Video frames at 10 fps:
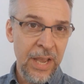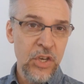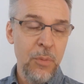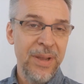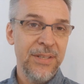
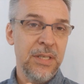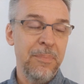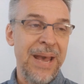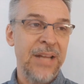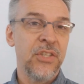and you mix it to
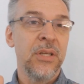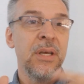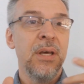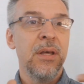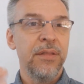match,
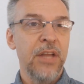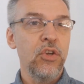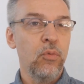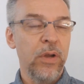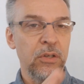then
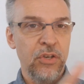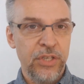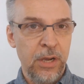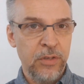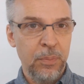you'd want your
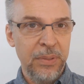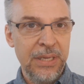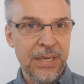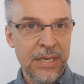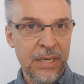shell to
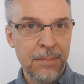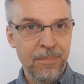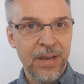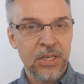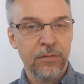be in the
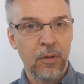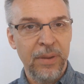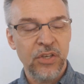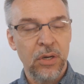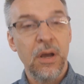mixed
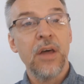formation.